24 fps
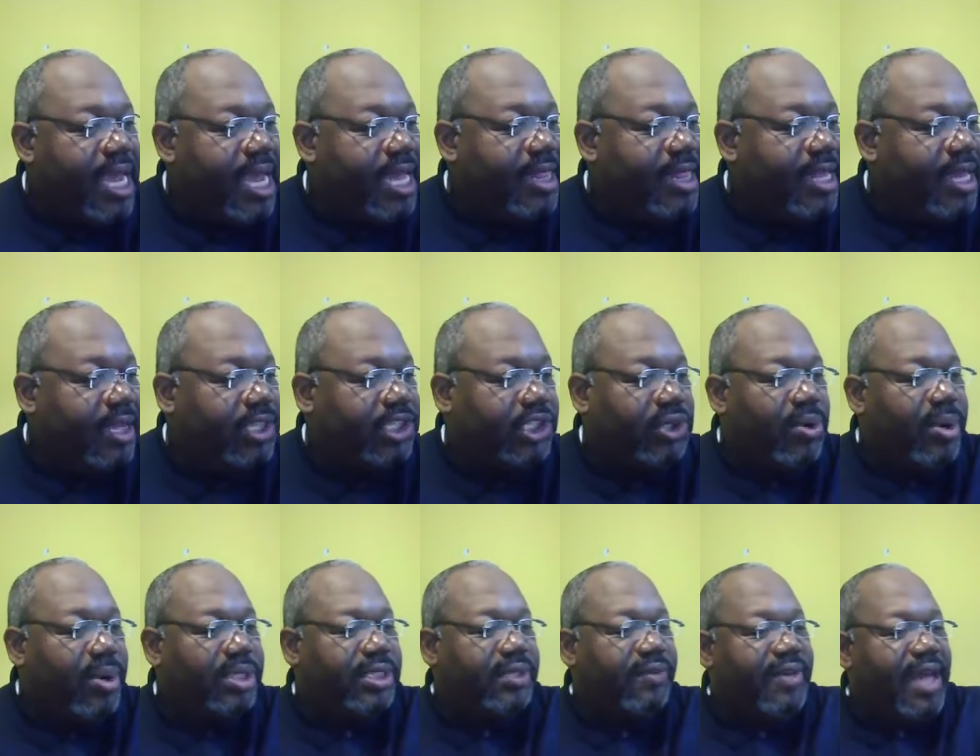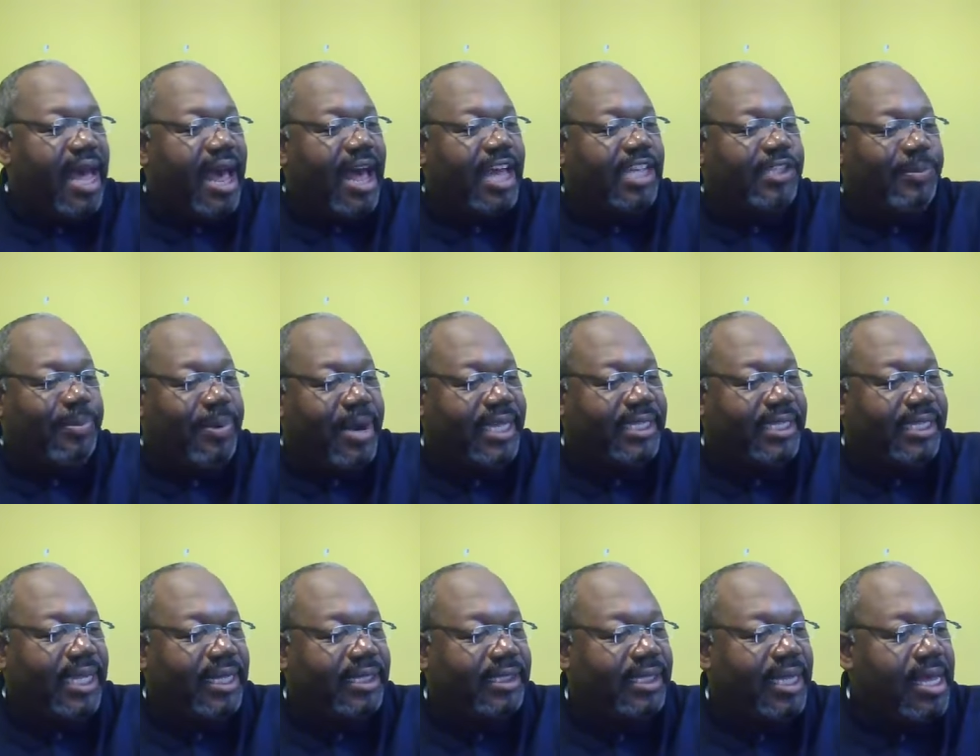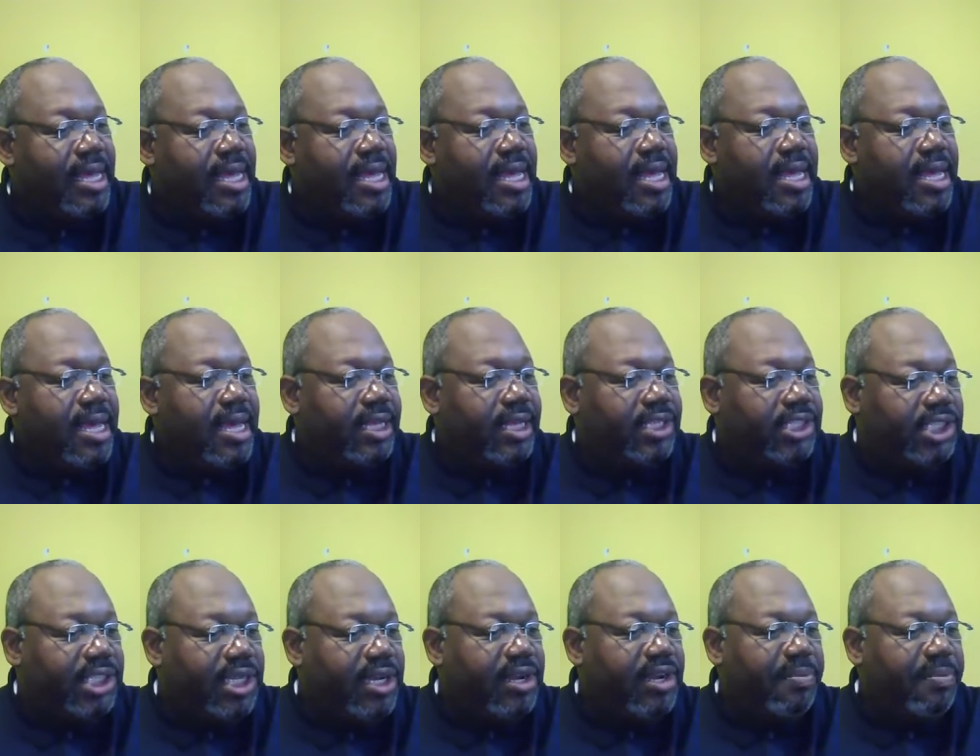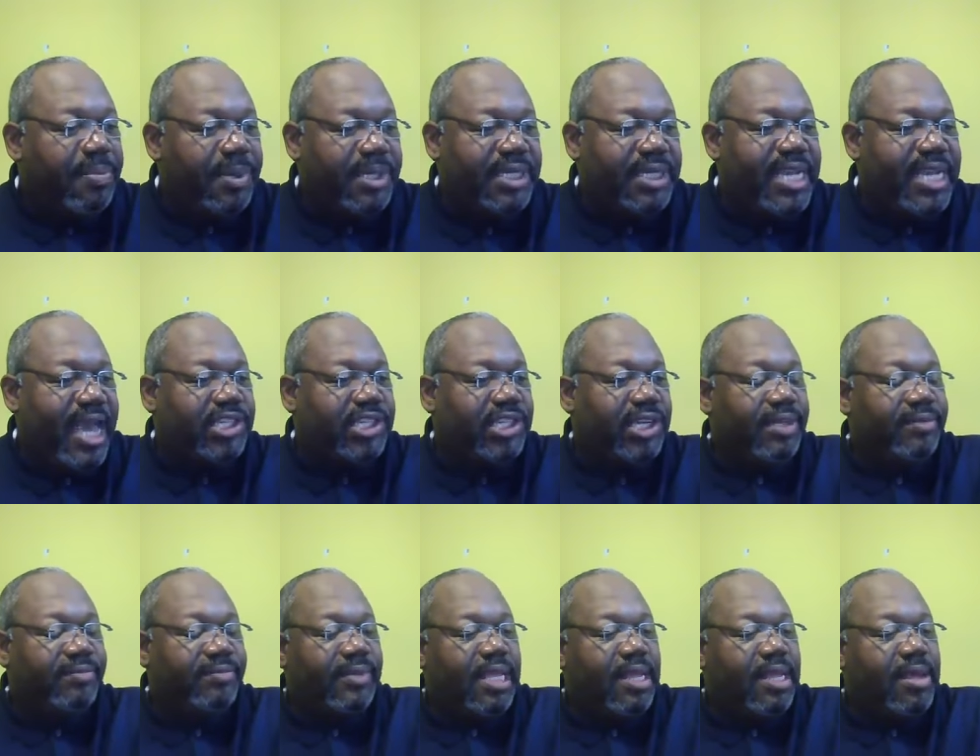in the assurance of God's presence, his shield of protection.